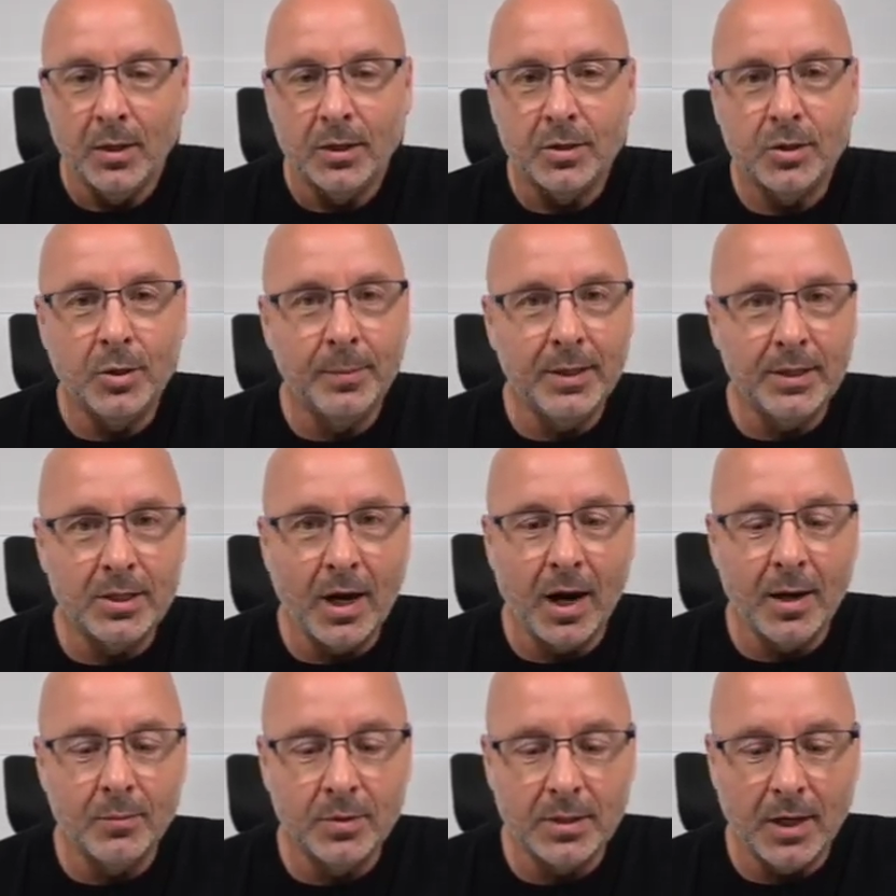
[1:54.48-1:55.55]
too many
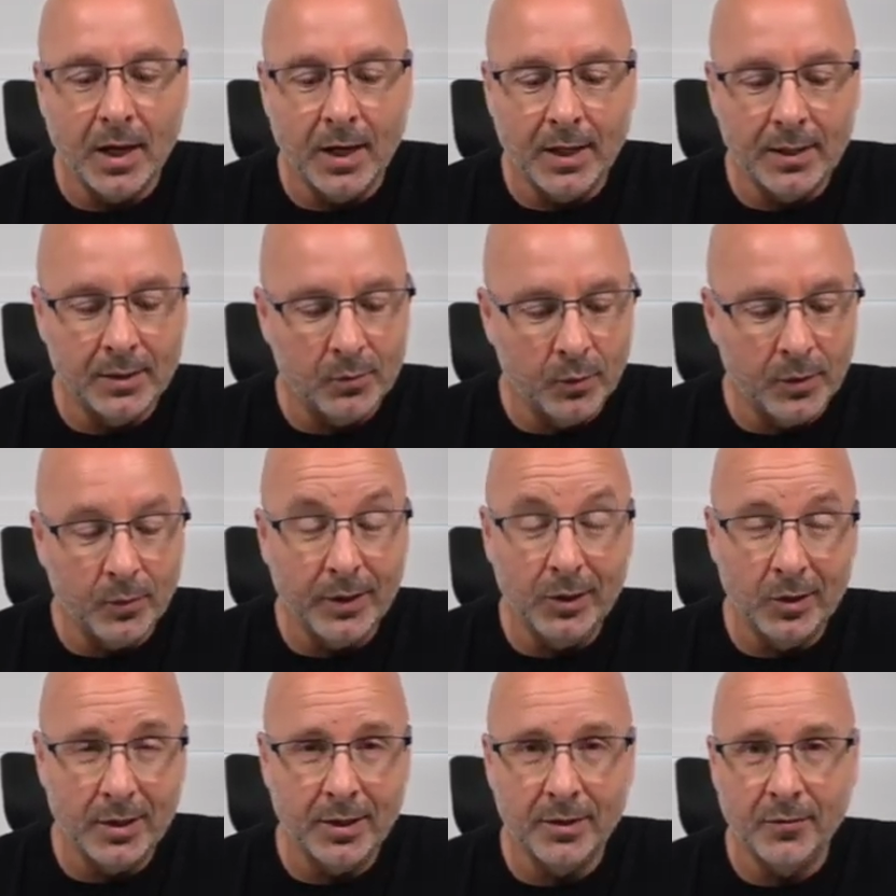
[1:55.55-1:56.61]
times when we
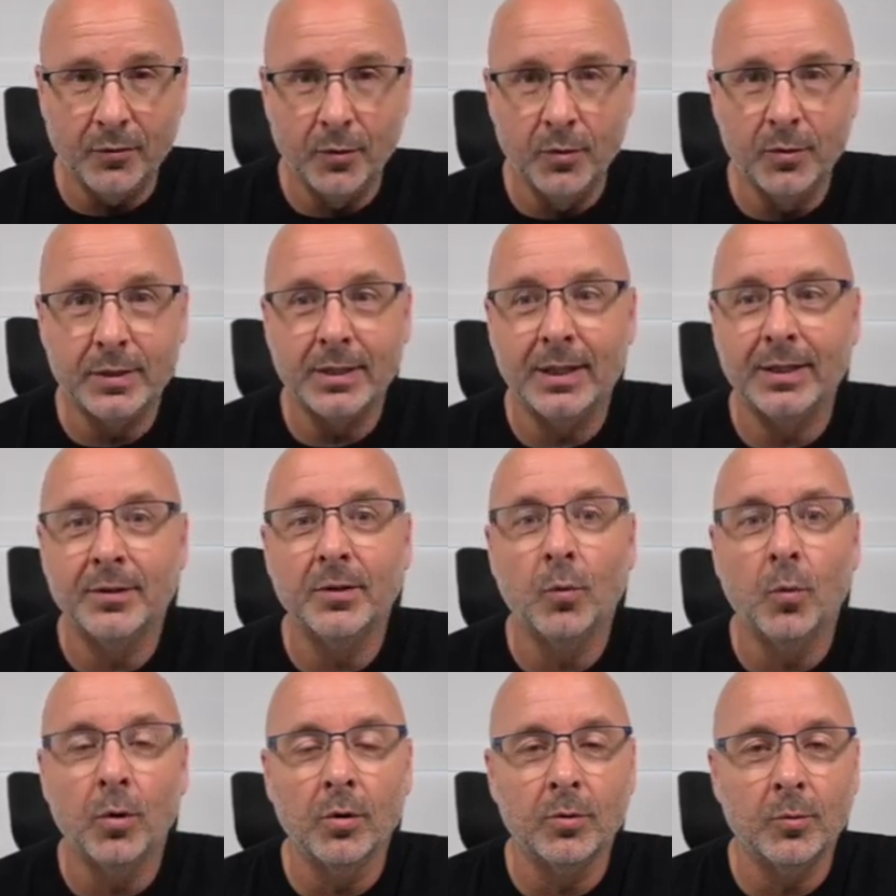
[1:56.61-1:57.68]
look at the fruit, the
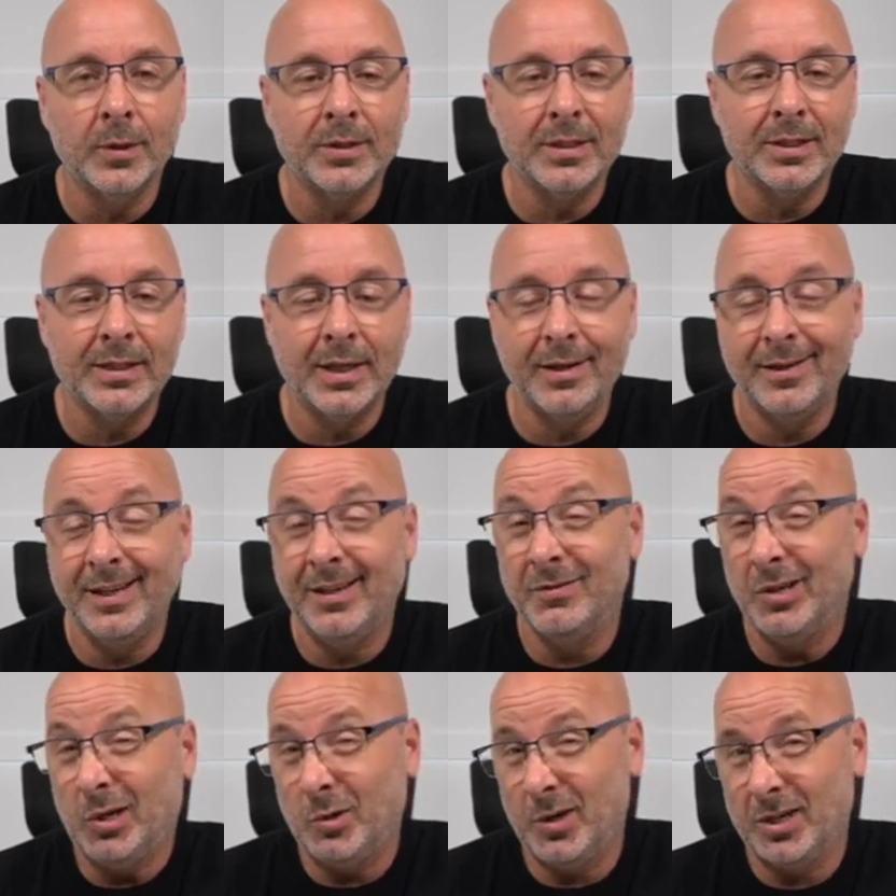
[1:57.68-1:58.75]
world wants to say,
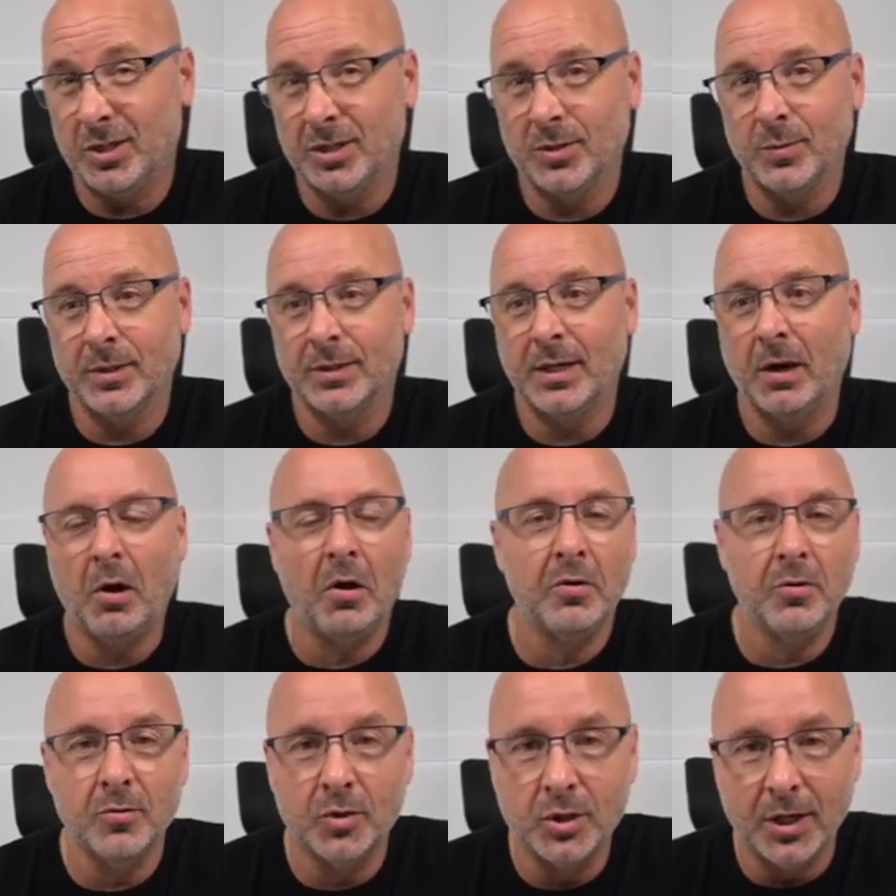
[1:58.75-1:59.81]
even Christians want to say, oh,
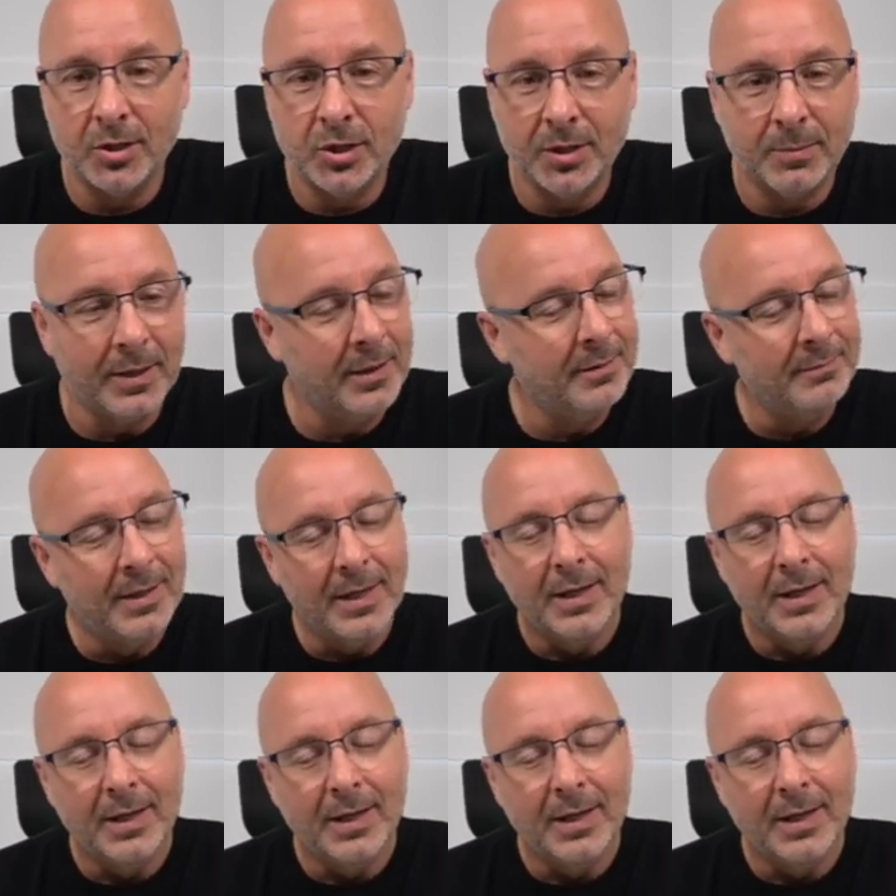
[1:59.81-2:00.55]
you're judging me.